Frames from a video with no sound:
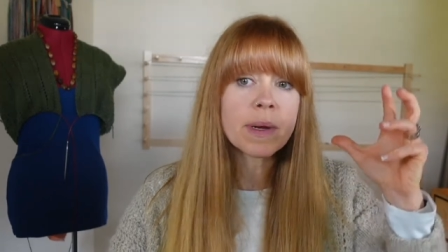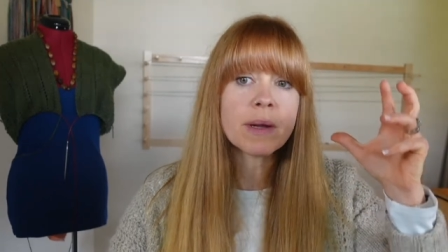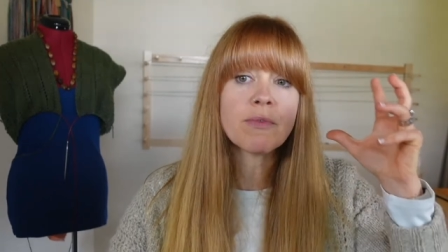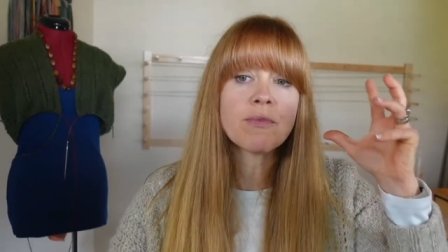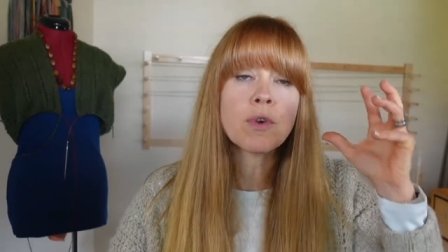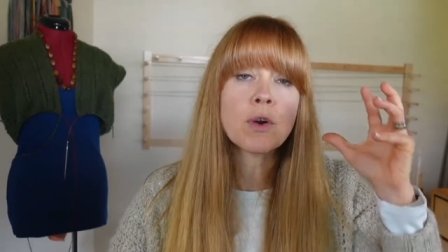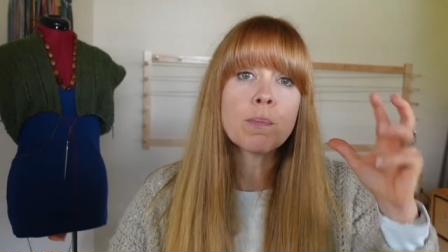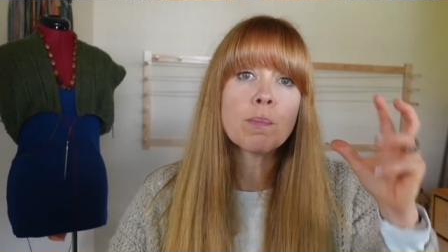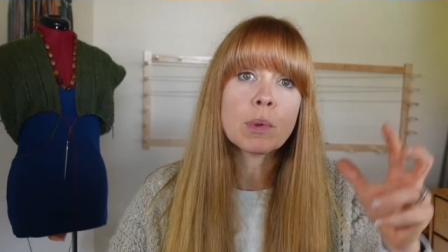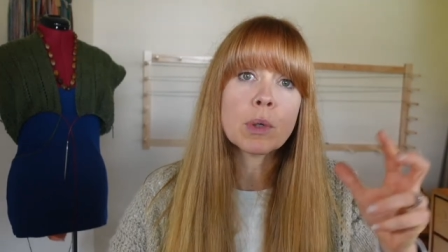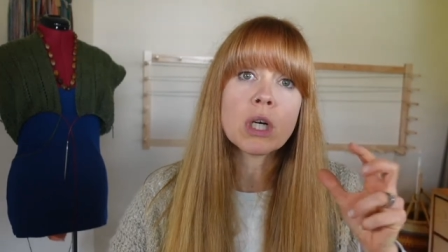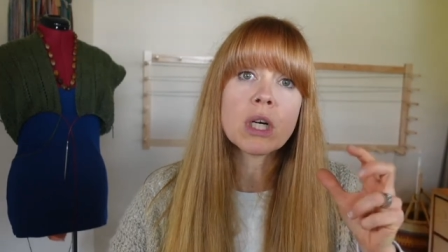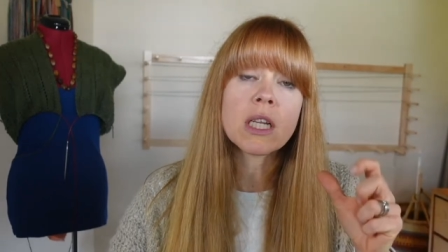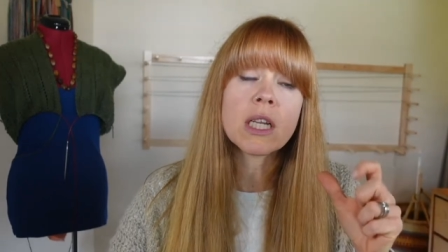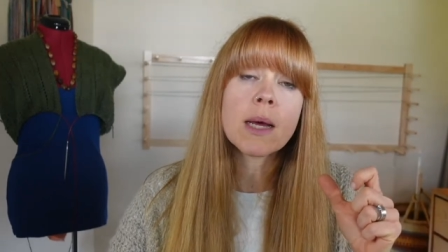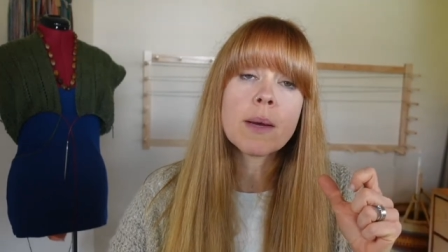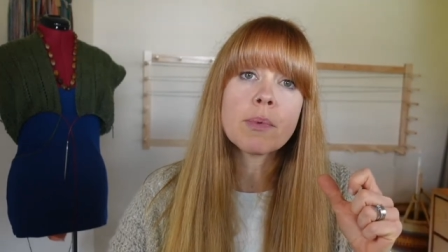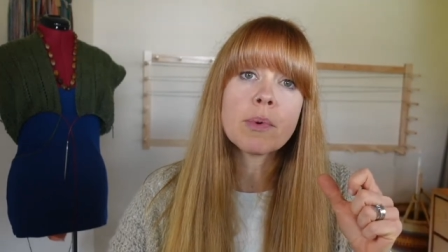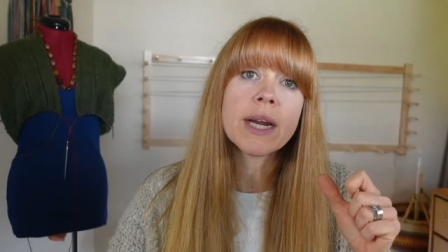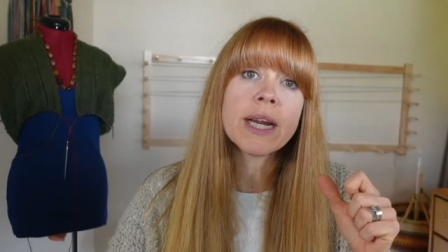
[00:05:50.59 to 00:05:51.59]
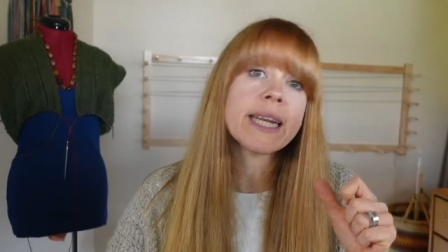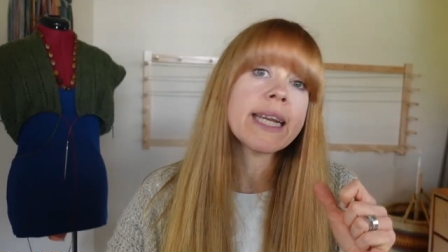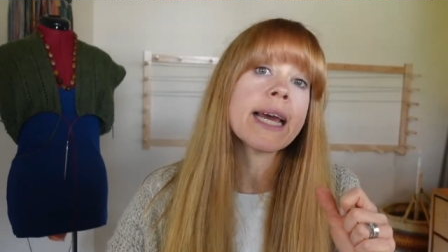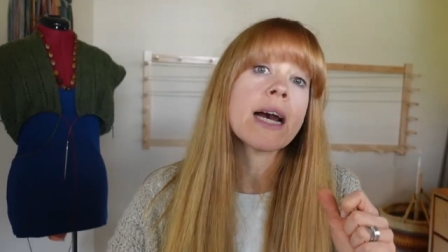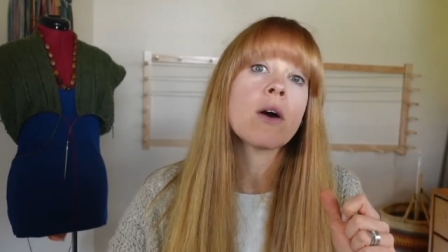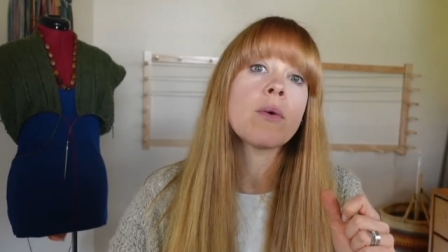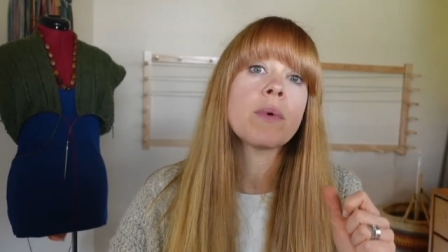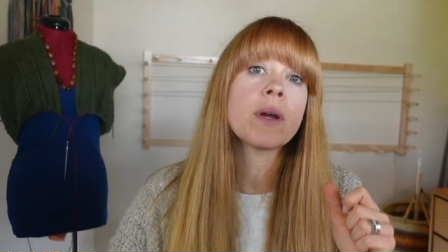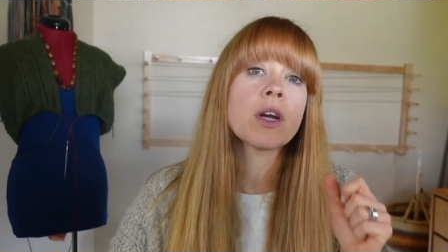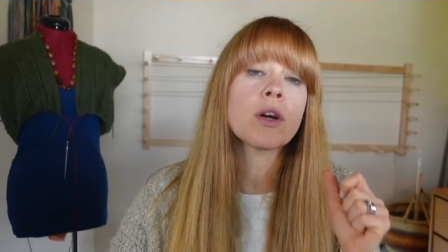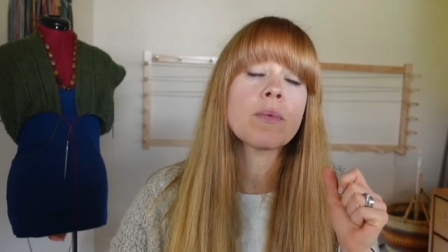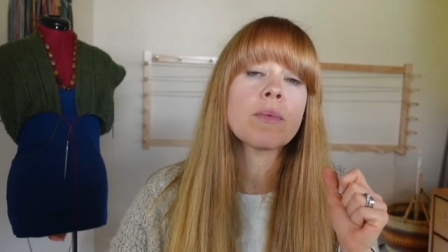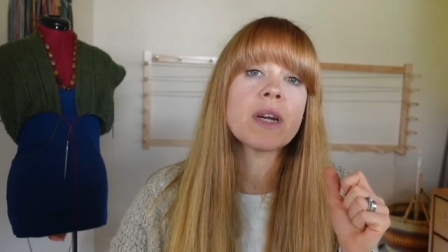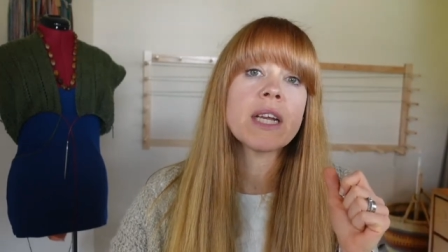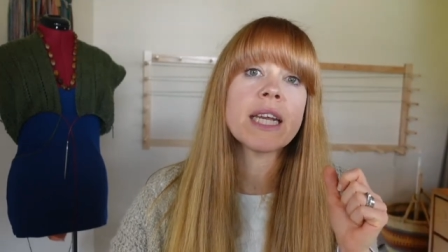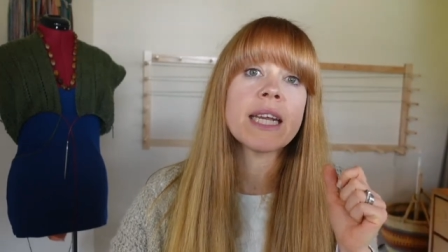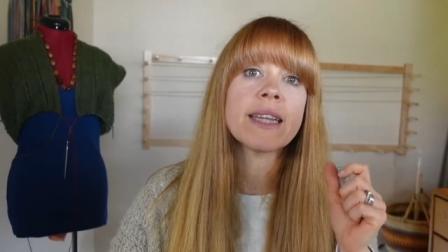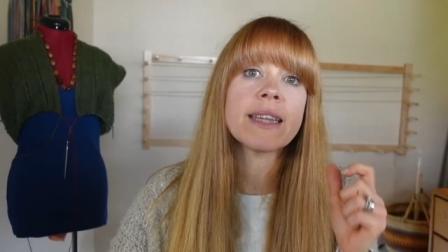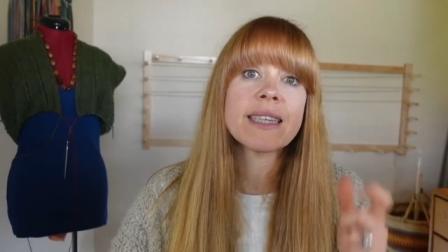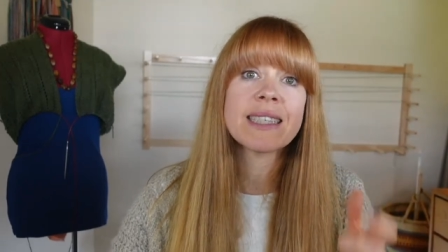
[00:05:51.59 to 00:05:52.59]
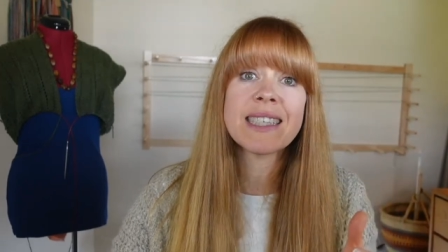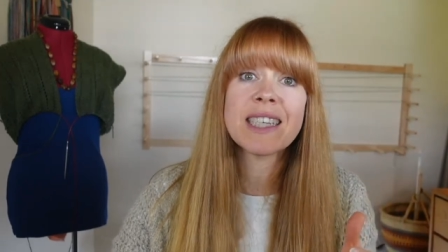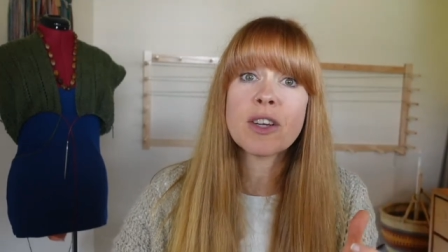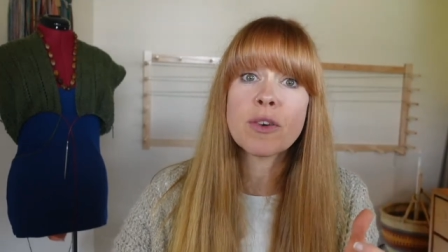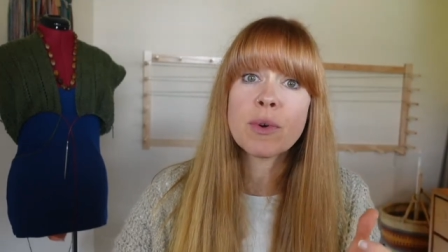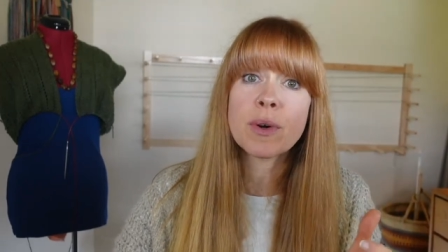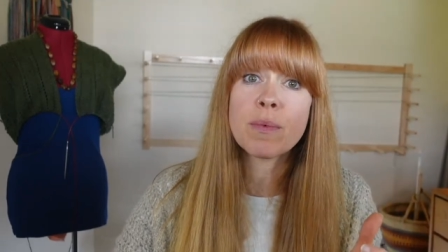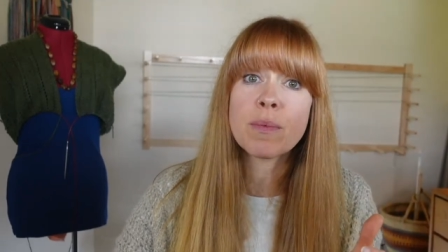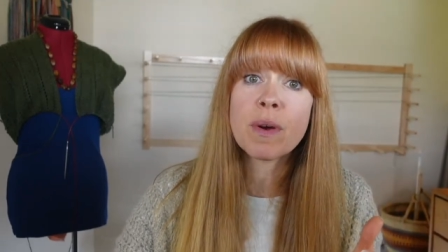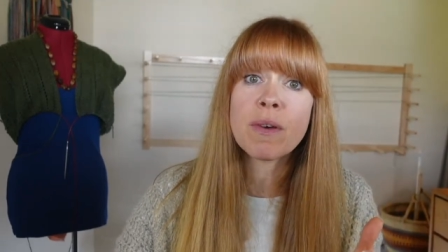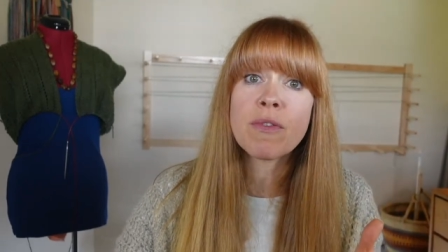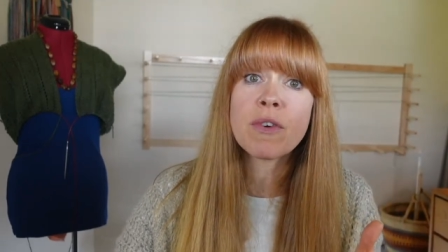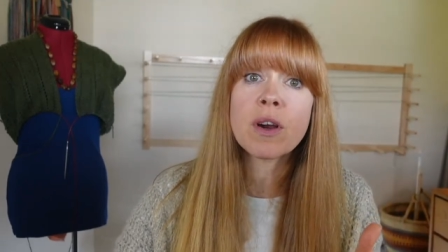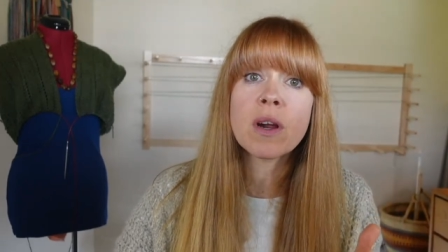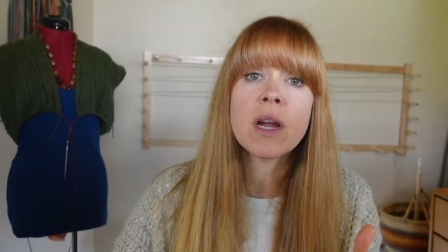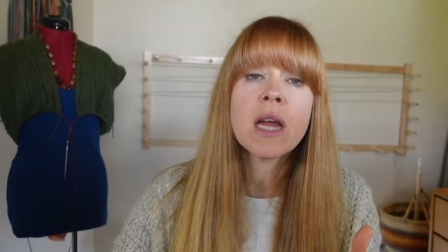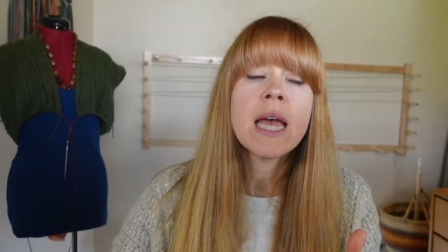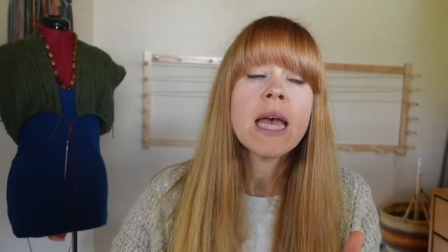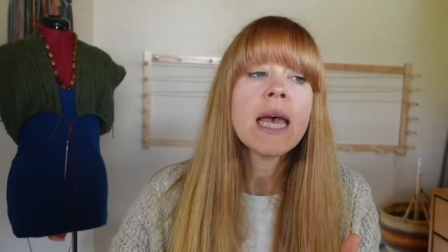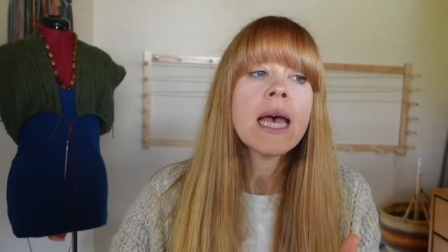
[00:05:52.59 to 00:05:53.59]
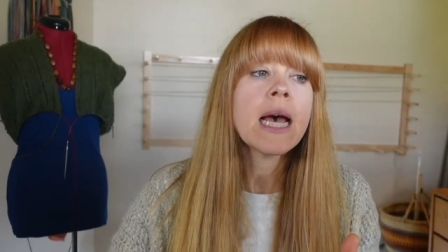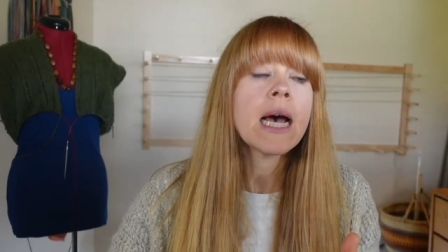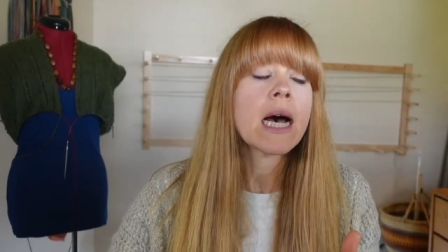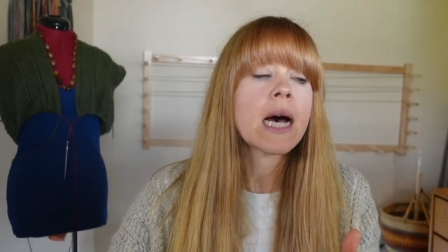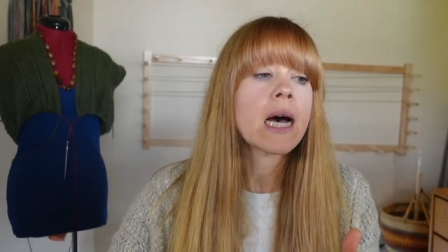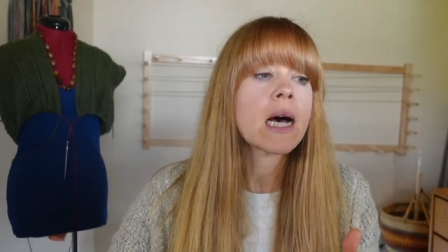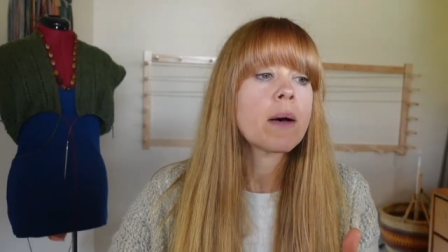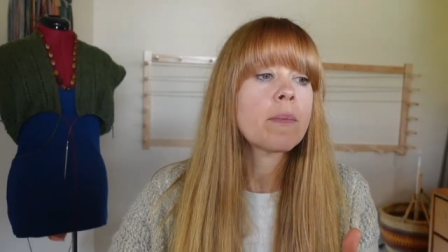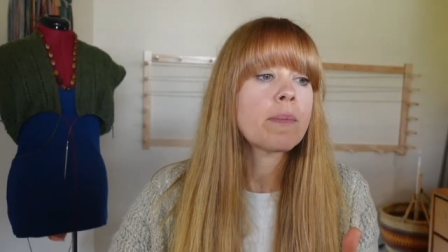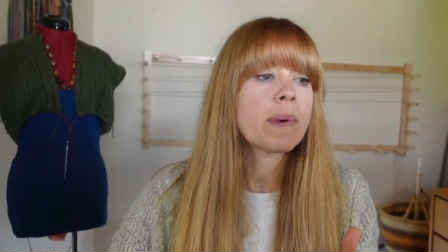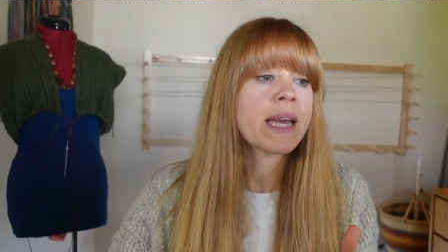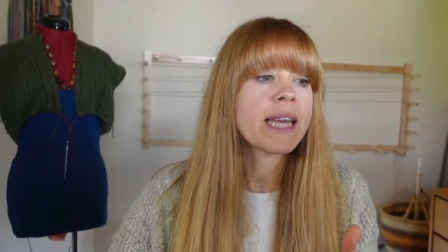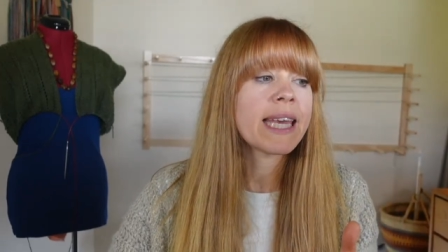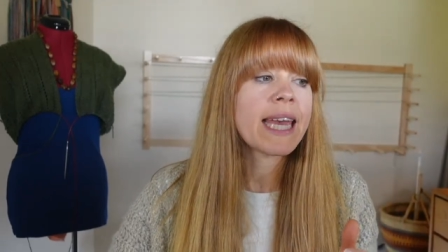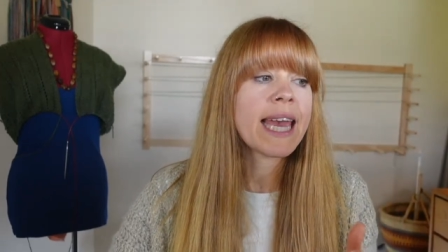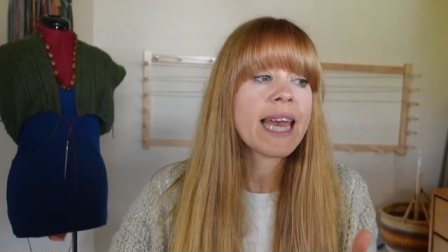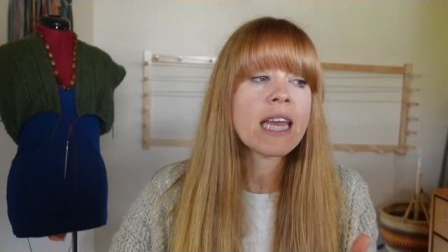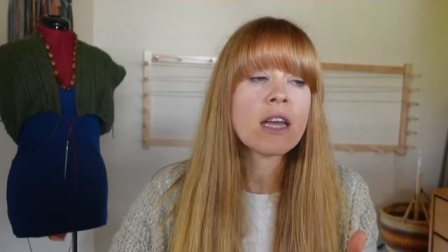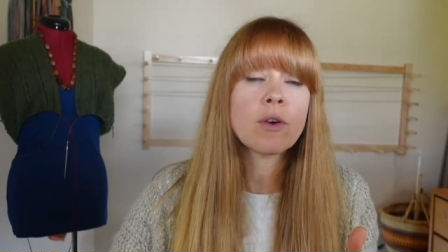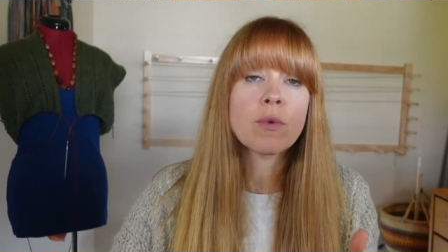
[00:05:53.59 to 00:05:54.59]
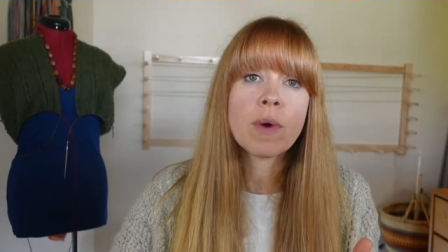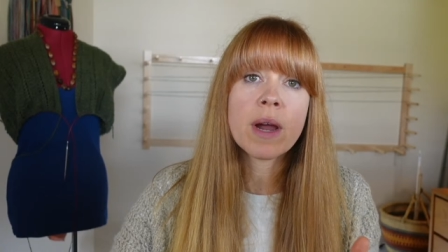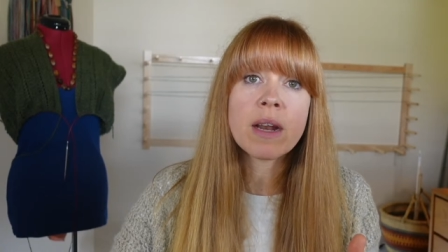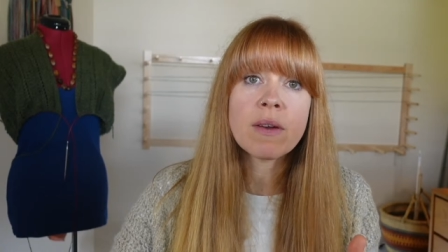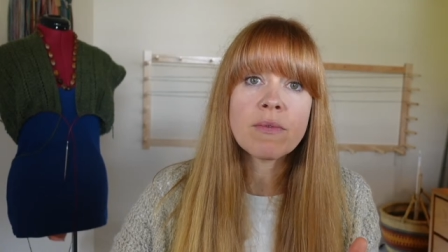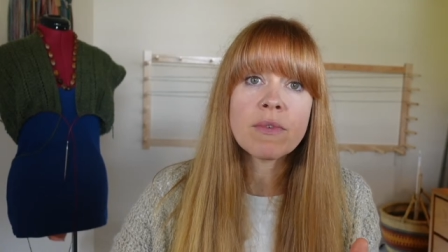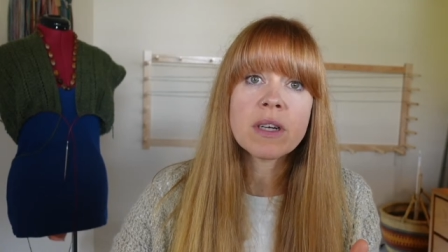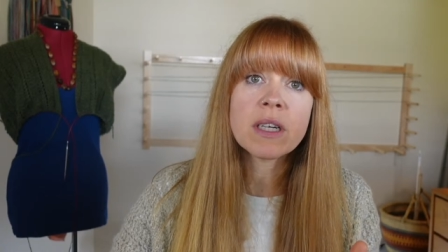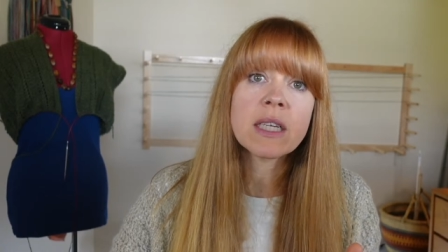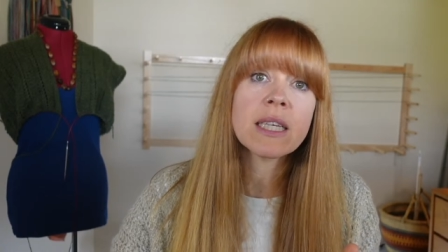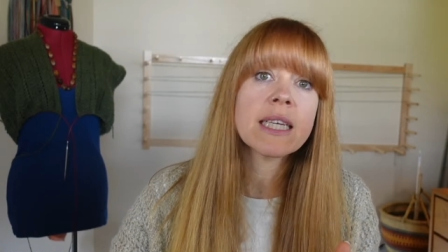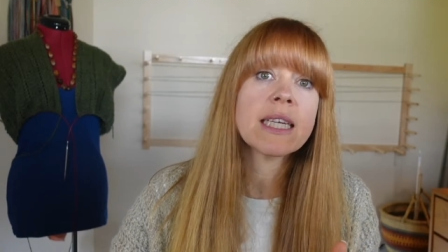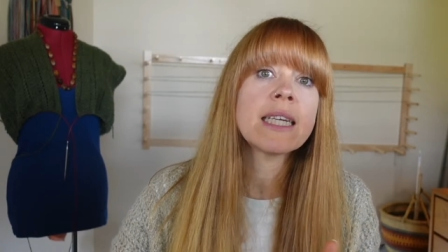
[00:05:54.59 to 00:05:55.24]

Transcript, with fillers: but for book club right now, we are reading The Secret River um, by Kate Grenville.